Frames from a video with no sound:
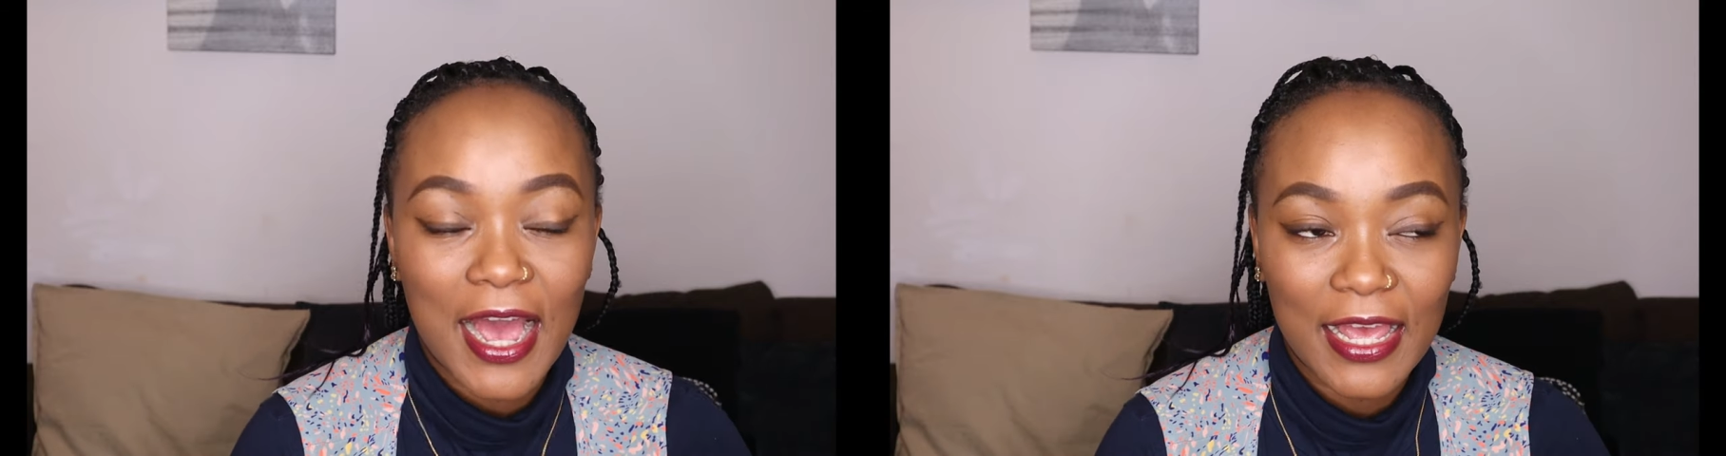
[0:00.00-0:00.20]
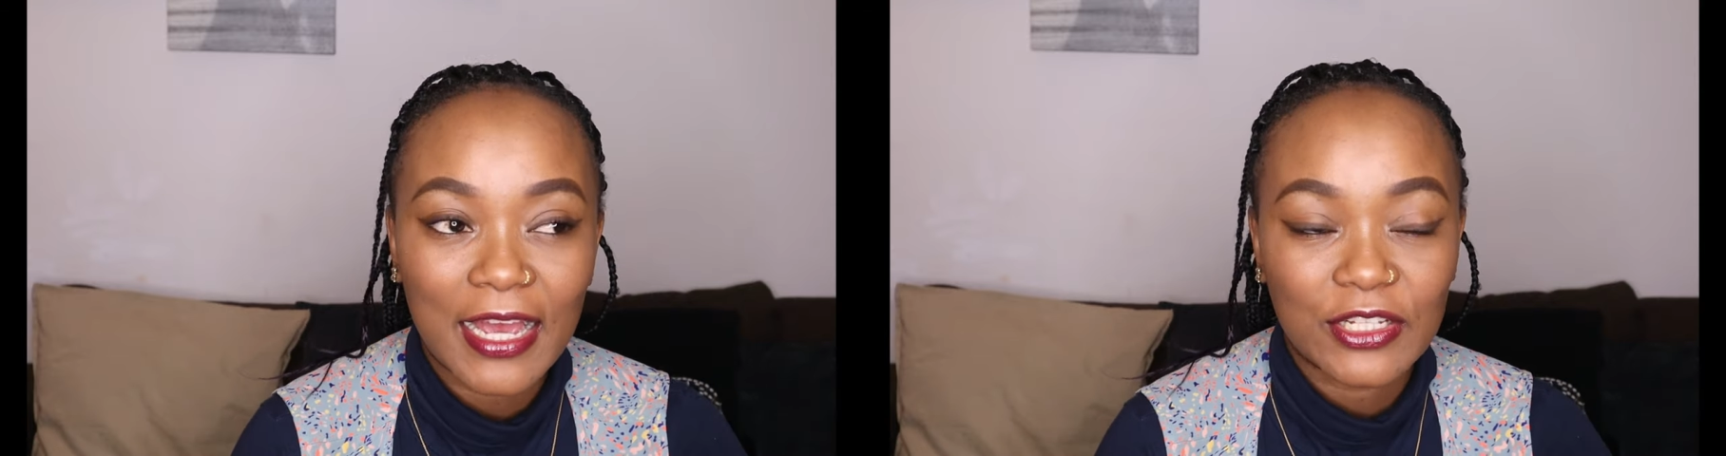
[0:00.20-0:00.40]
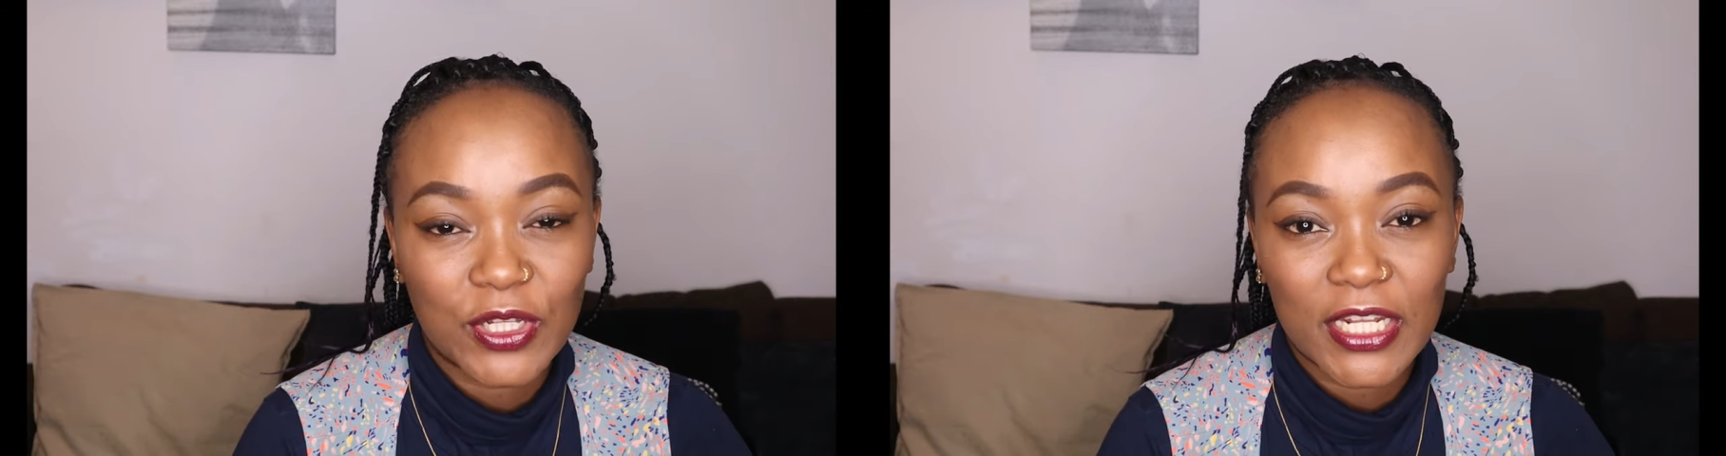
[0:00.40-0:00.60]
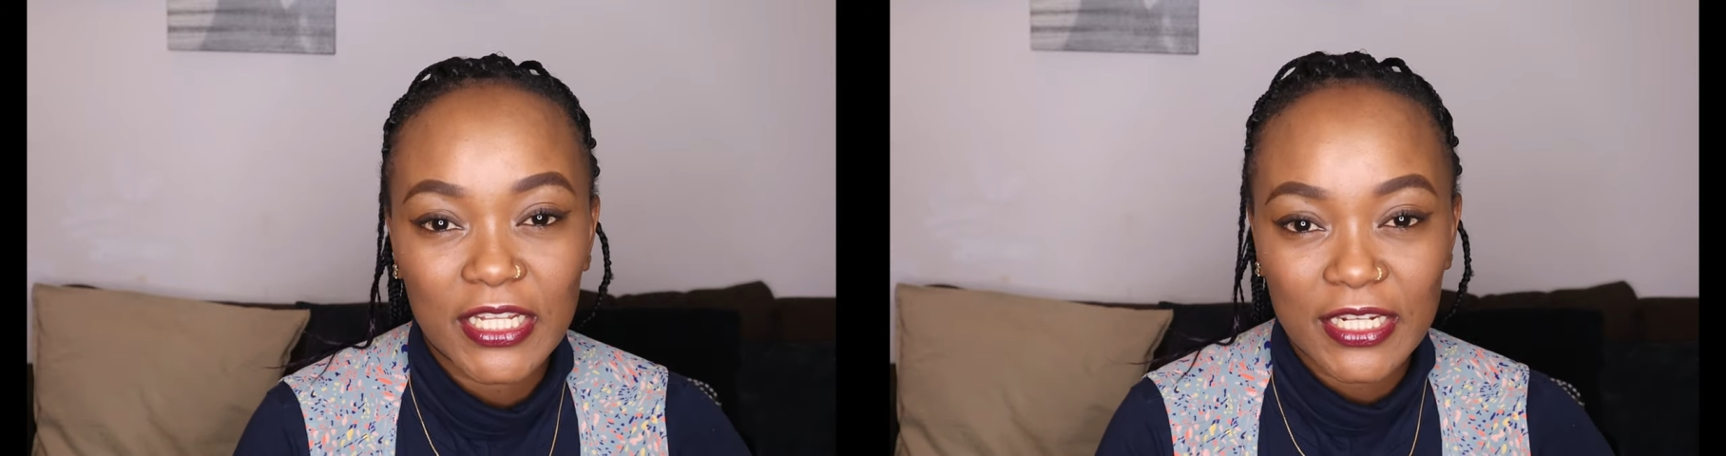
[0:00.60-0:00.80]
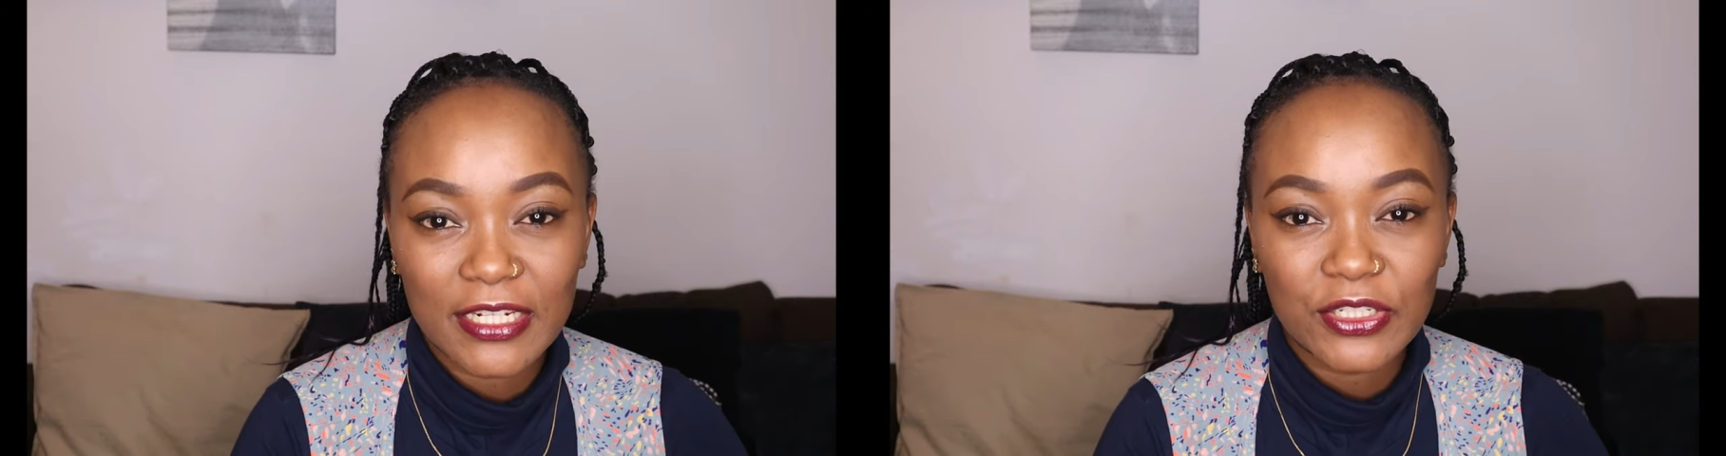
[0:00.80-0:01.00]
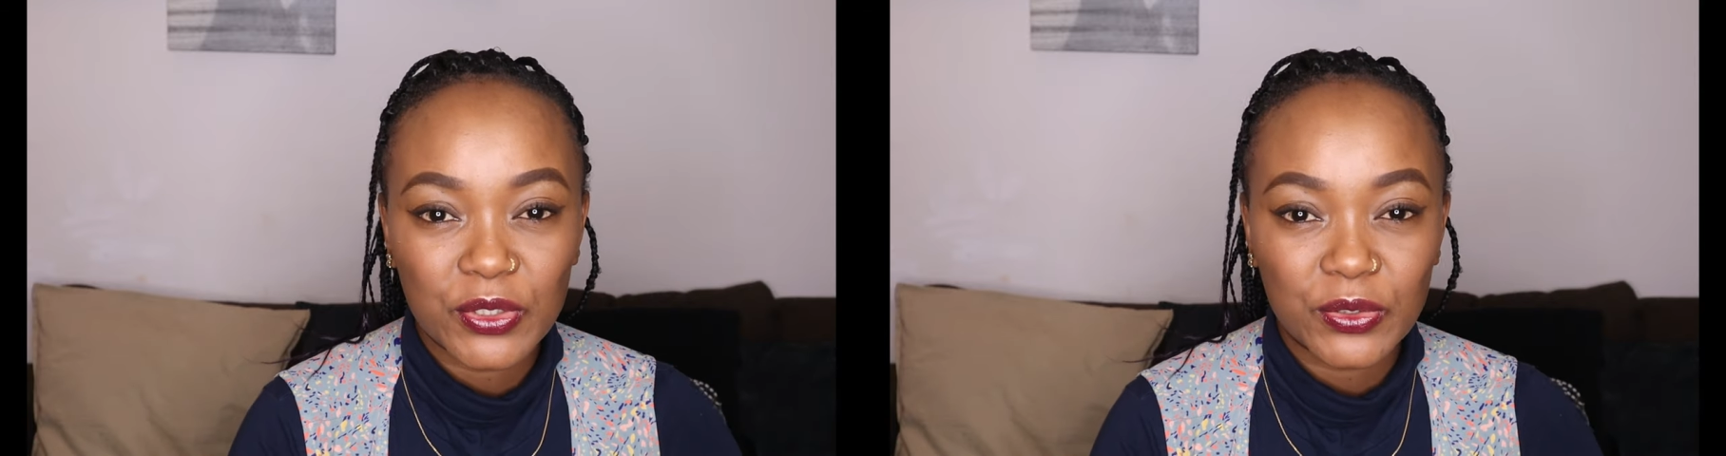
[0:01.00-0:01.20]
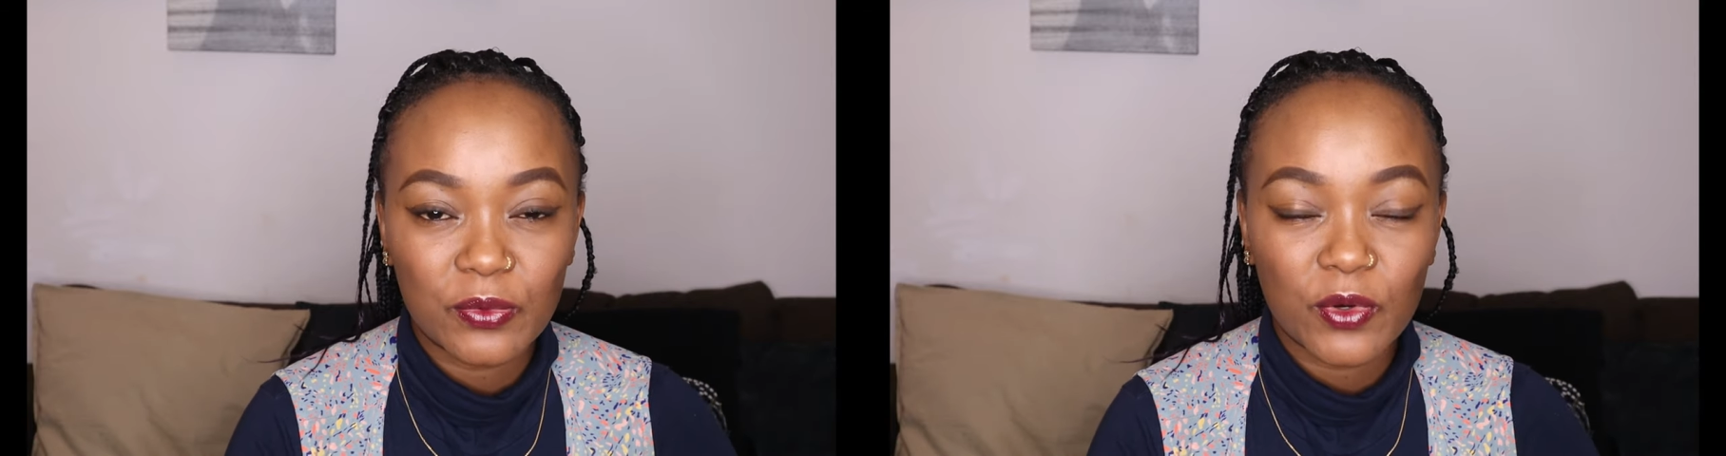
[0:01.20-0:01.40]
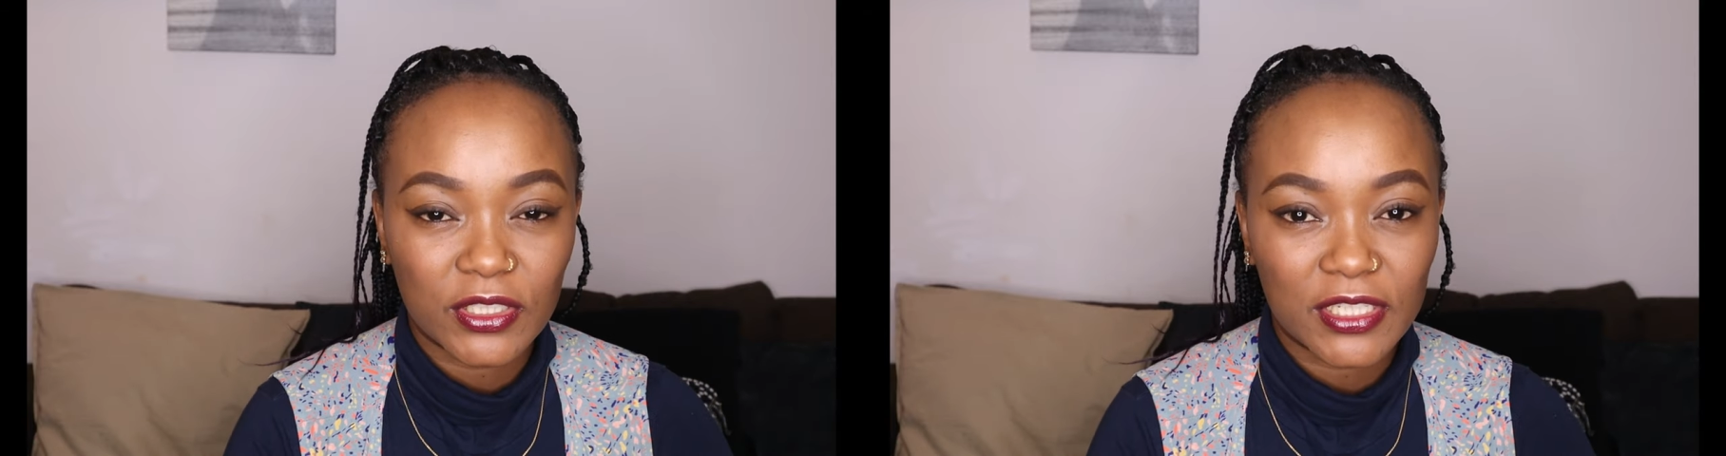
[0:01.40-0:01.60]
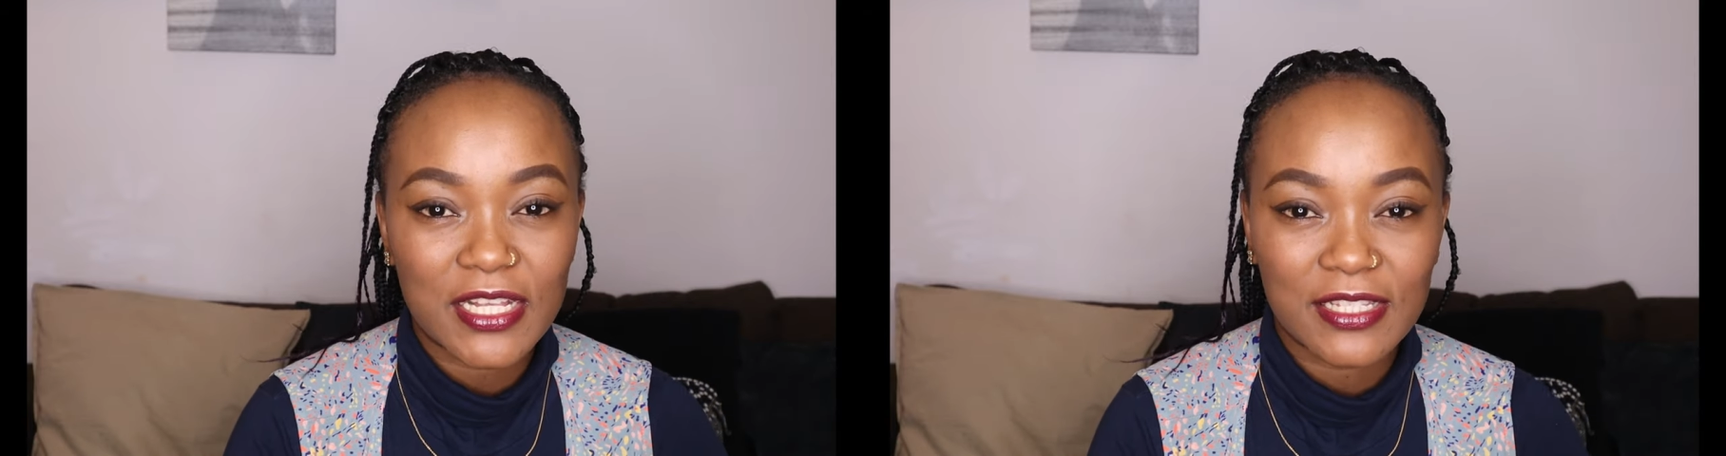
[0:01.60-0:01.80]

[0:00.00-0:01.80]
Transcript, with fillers: I actually needed to watch